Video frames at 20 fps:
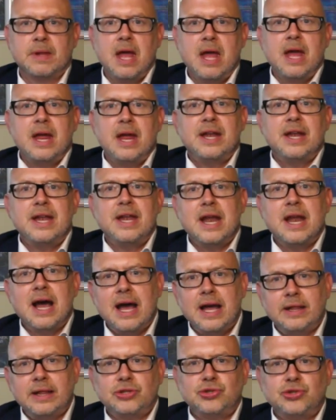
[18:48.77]

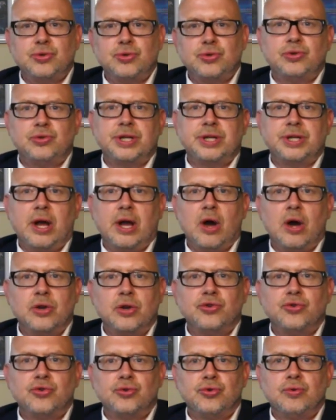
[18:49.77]
Neither should you take
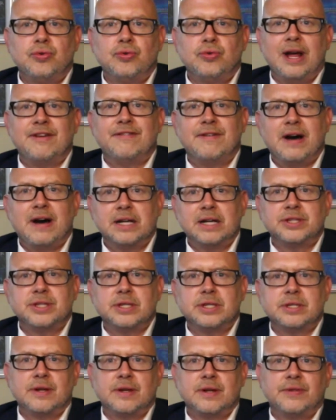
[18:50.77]
undue
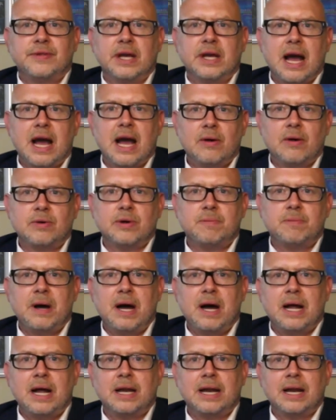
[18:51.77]
advantage of the
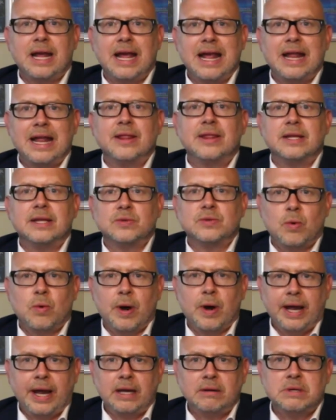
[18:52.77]
counterpart in this
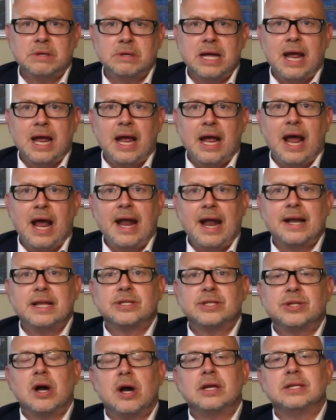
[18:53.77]
way, and
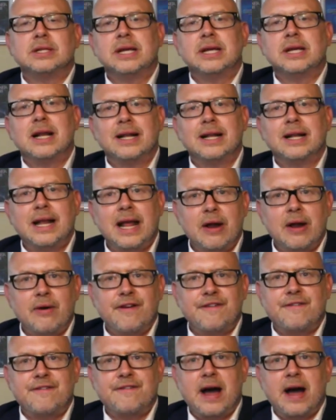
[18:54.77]
discuss and
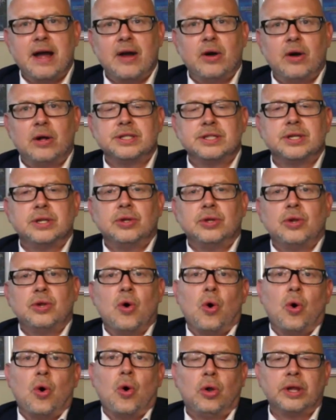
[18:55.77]
clarify until
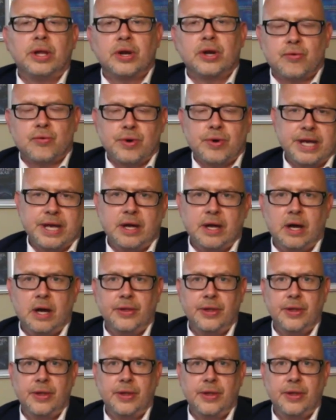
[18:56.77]
all agree on the